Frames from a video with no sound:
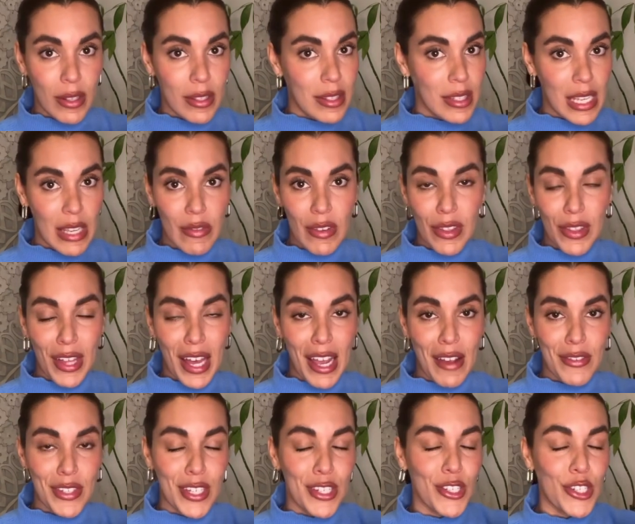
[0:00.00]
and saving
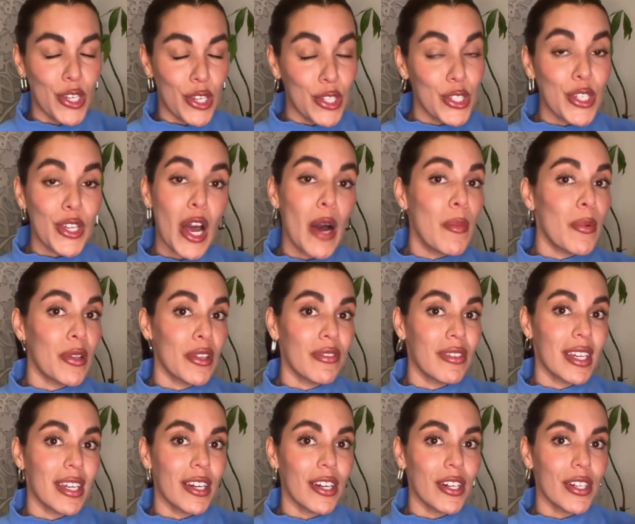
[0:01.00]
lives in just a couple
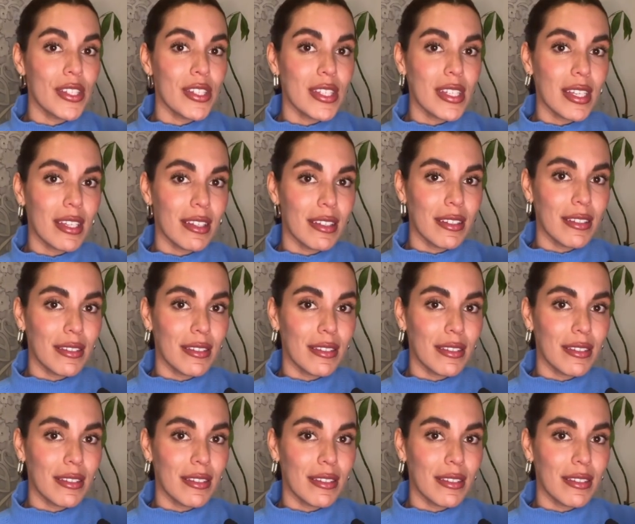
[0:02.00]
of years.